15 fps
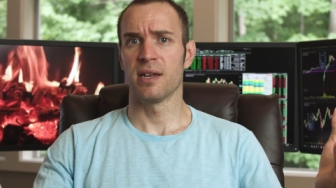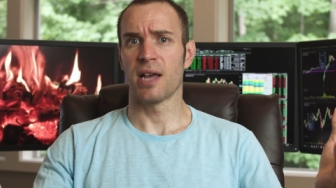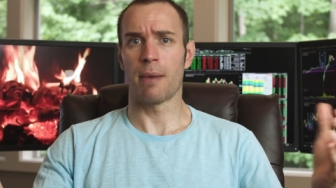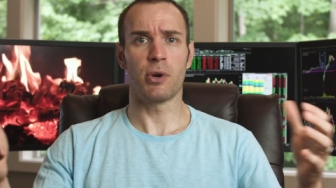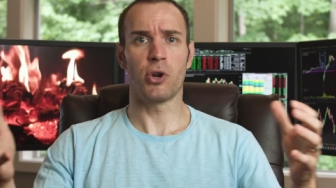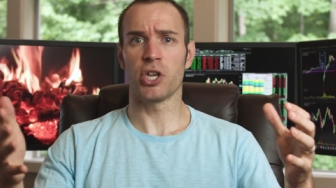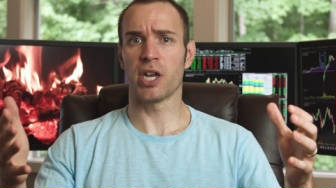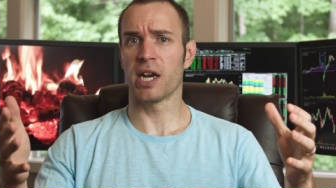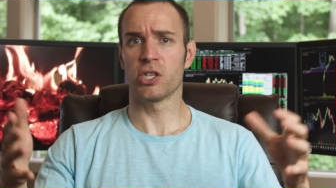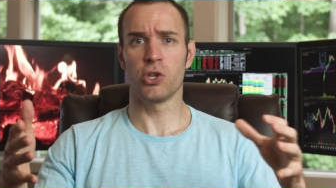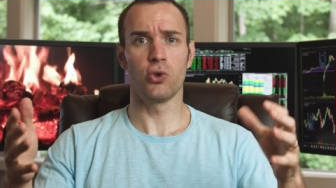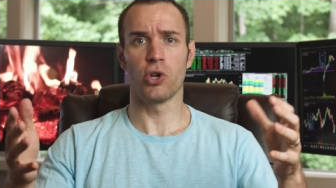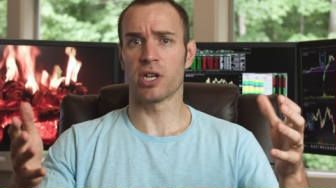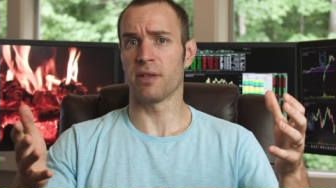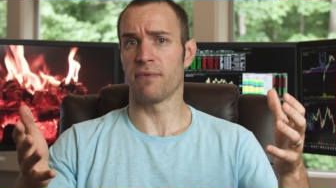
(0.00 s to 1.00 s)
I mean, all you gotta
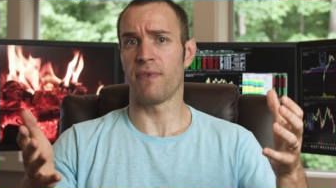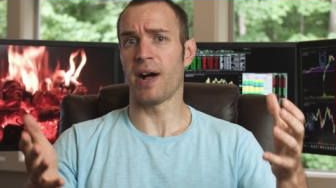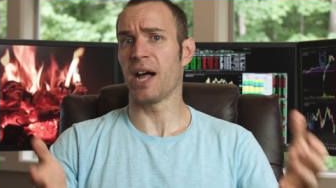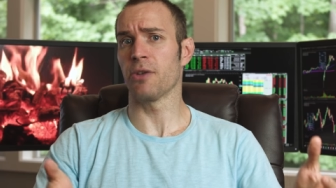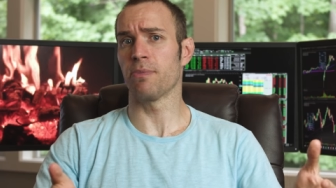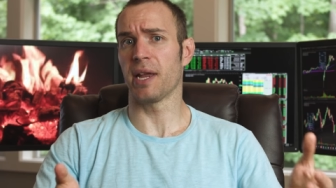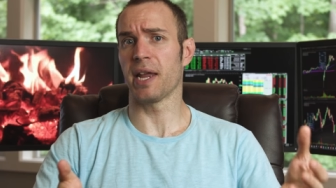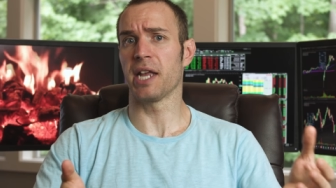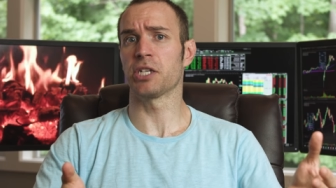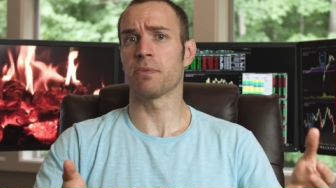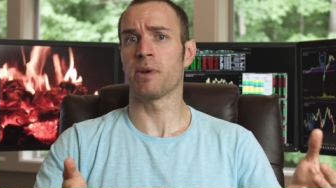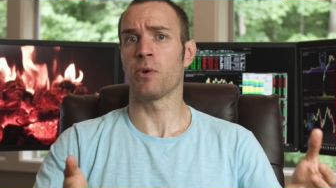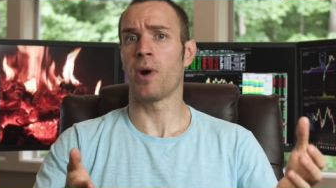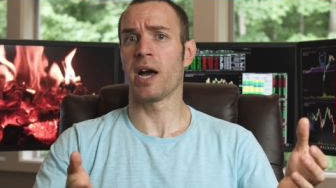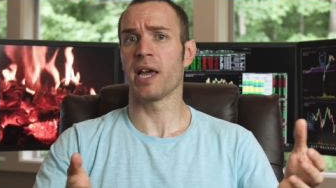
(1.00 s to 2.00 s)
do, look at the volume that
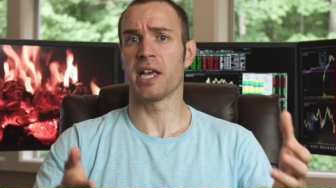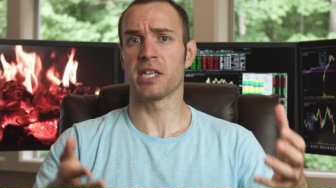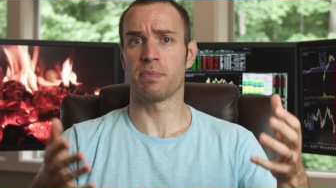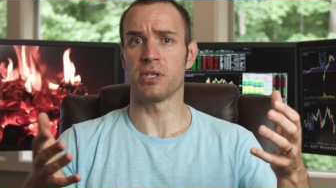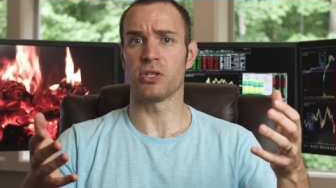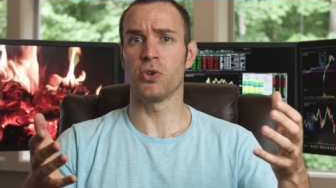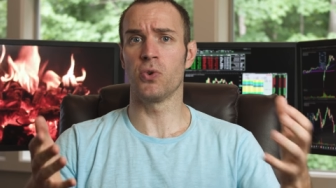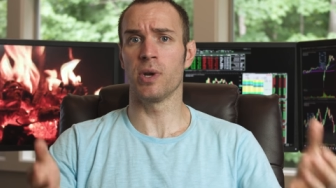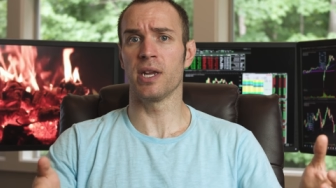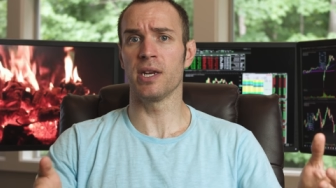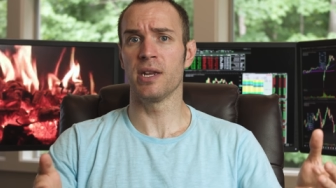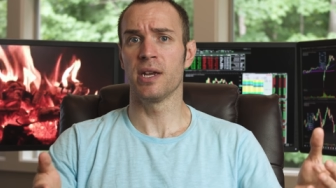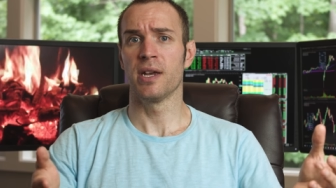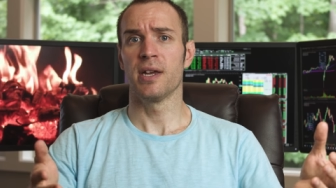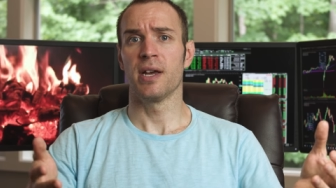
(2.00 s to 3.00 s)
HMNY has been
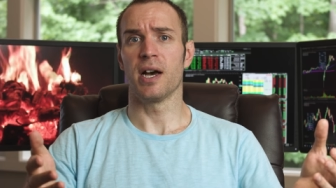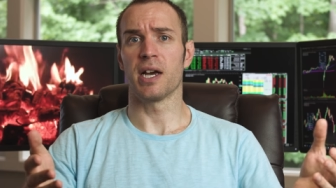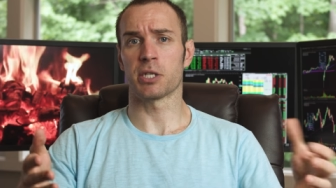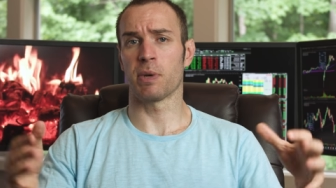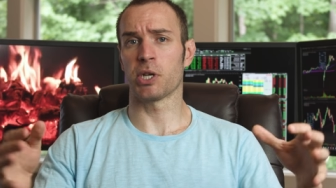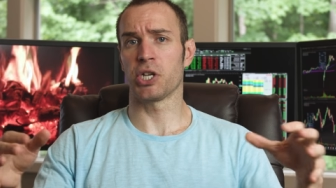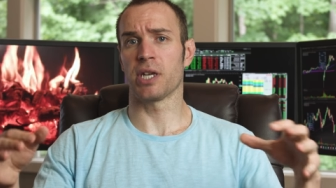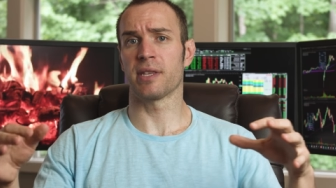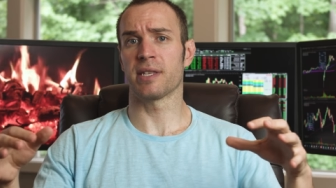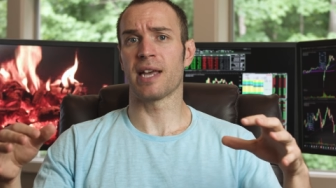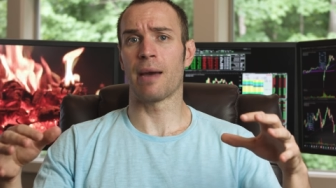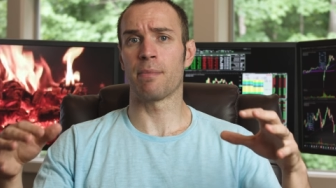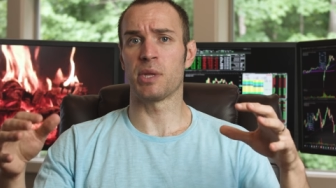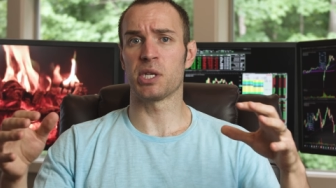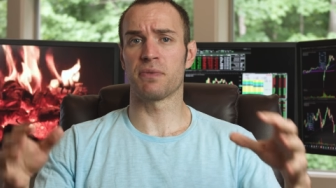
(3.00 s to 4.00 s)
doing, especially at the
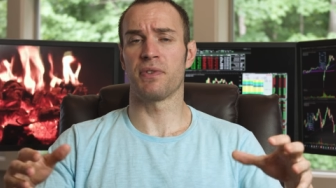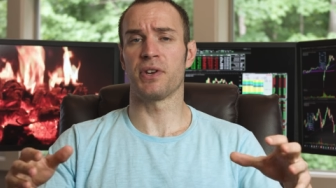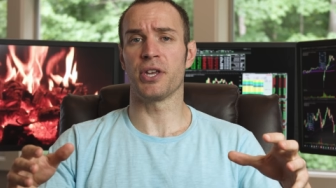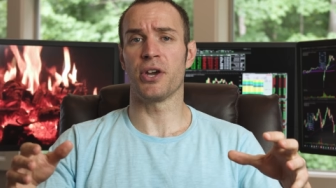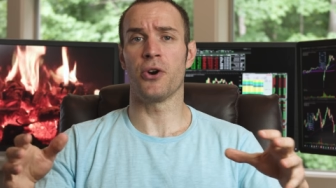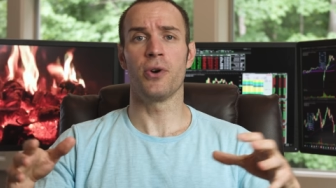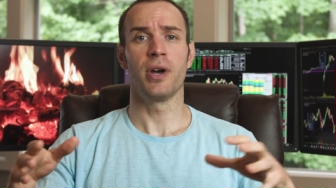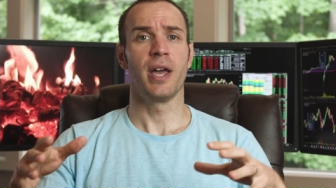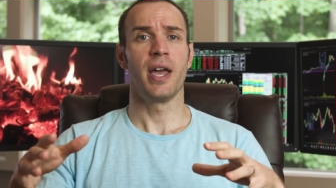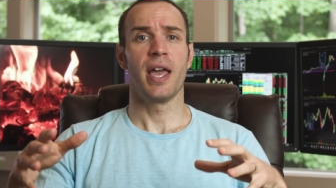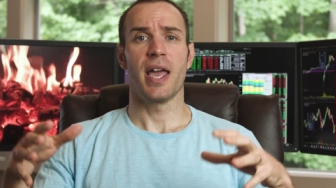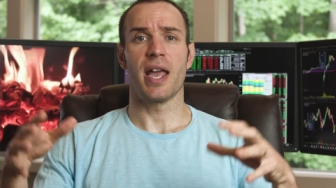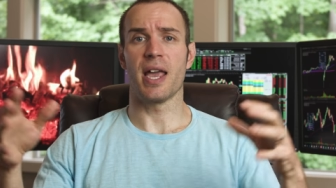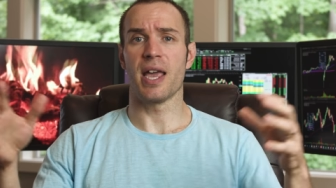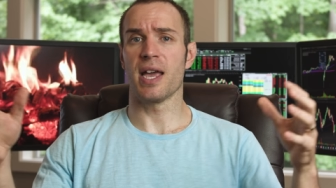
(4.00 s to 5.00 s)
time of this video.
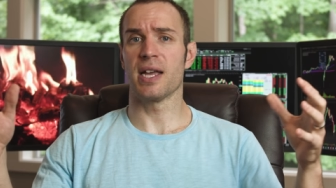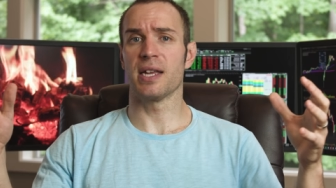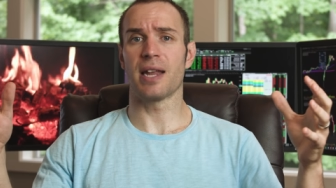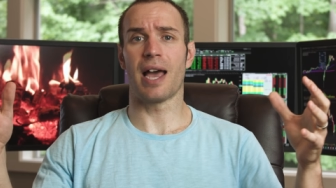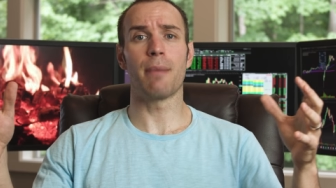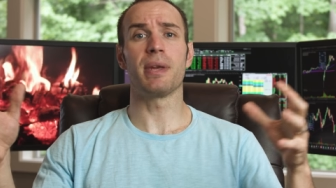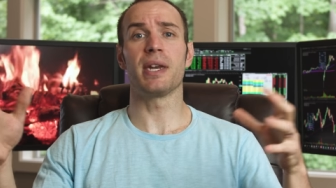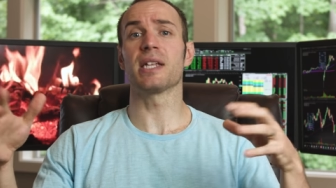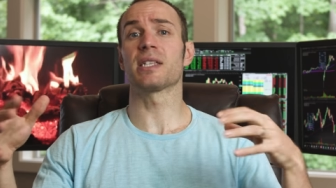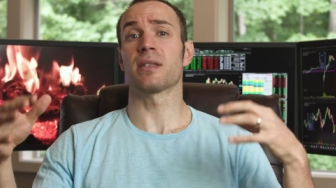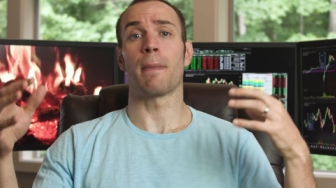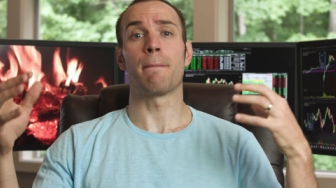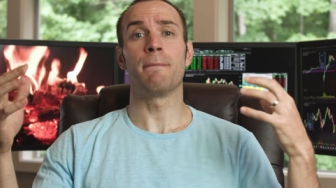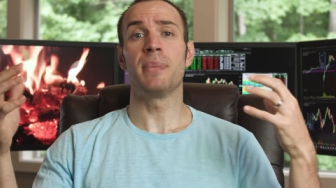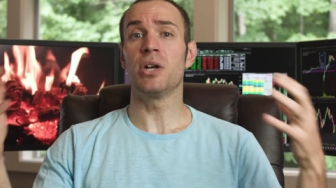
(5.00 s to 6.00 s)
And I mean,
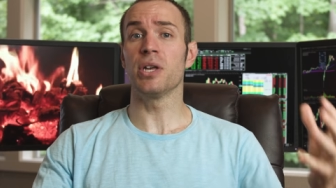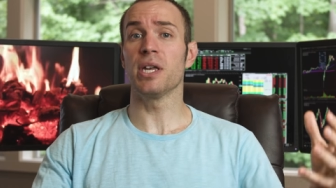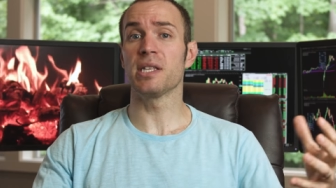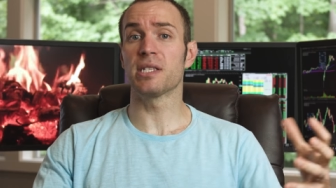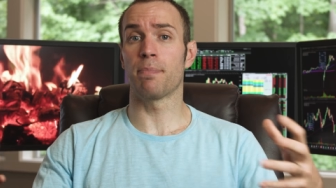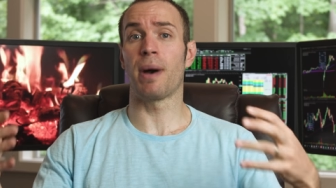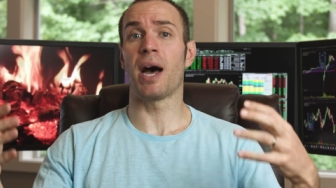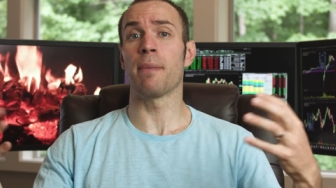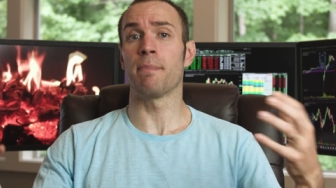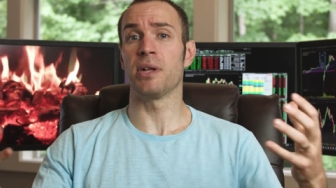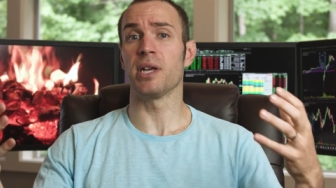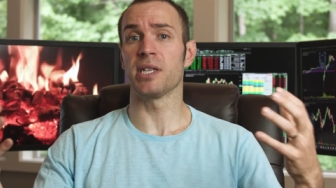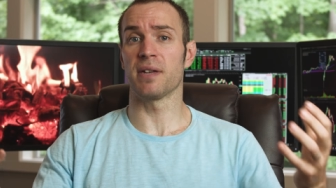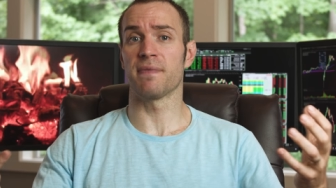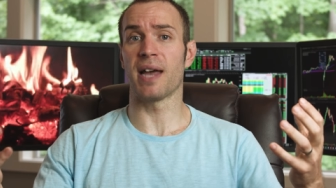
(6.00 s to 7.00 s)
it's millions upon
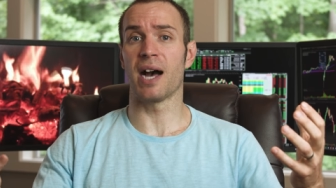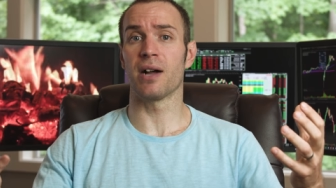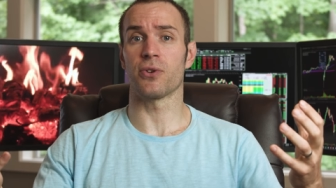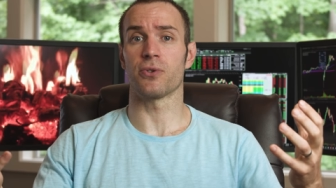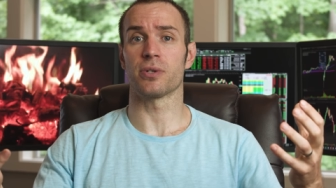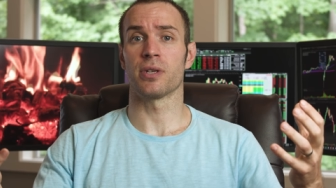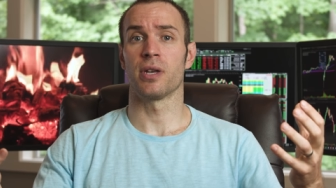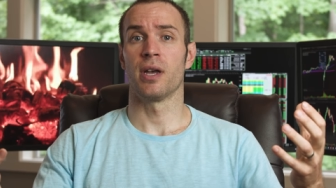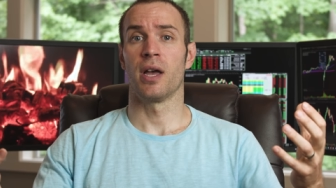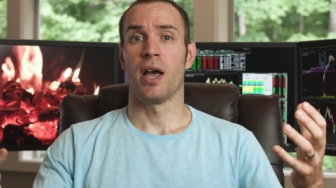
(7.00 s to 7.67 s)
millions of dollars.